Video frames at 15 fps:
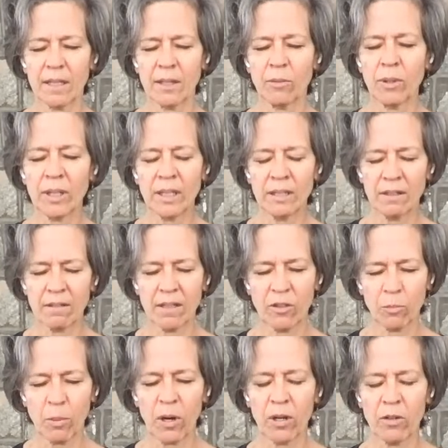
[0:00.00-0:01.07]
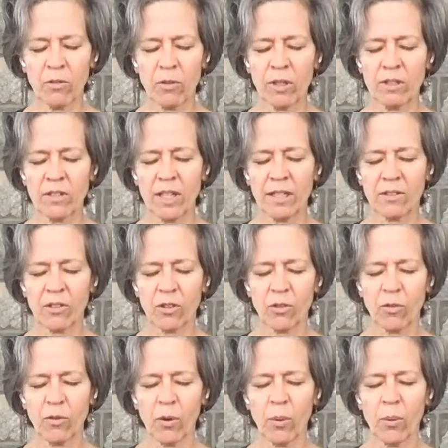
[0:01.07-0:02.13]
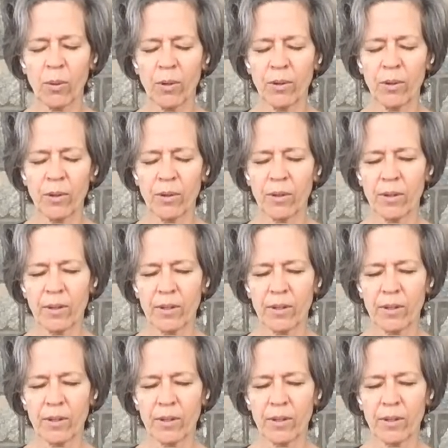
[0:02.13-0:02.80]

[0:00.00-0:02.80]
and really is part of what takes us forward